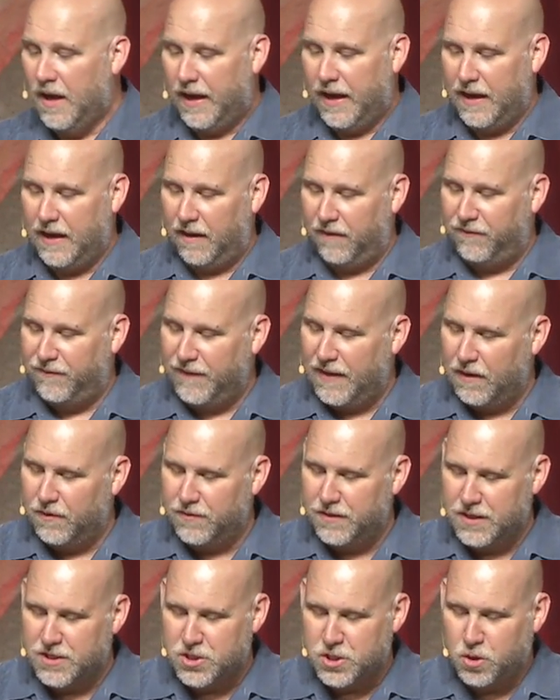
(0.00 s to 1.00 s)
And I
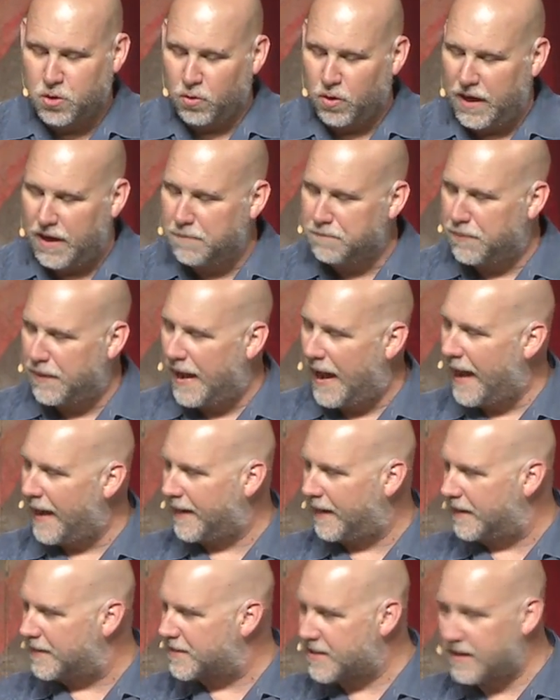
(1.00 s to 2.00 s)
found these great
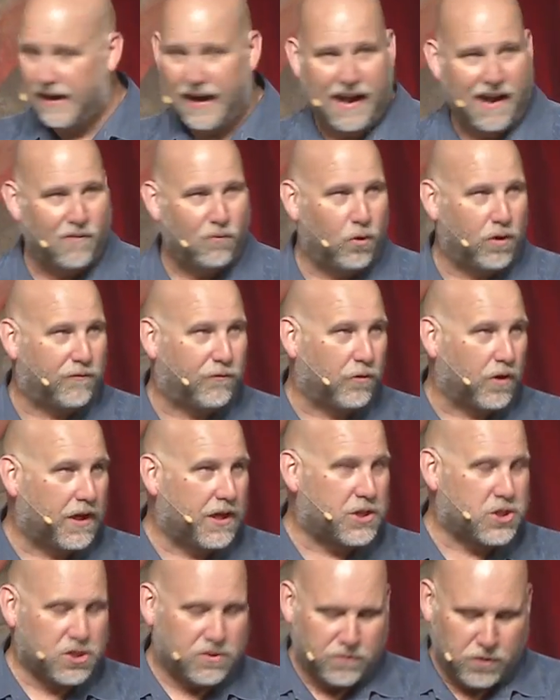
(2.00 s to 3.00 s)
packets, and I have one for
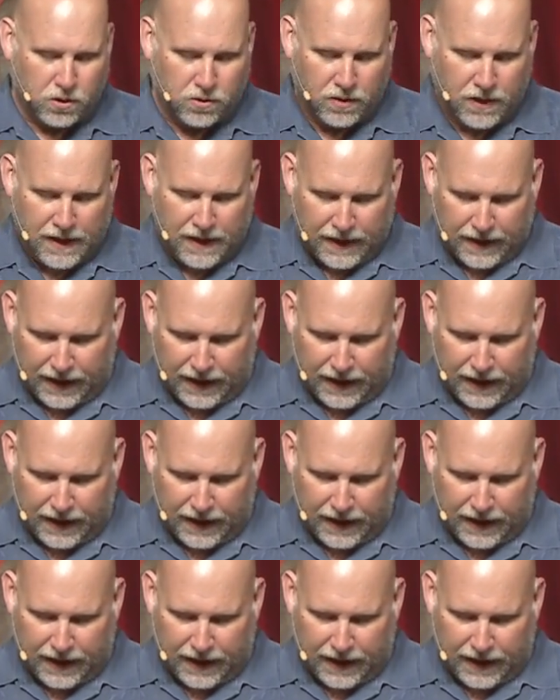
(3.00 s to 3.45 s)
each of you.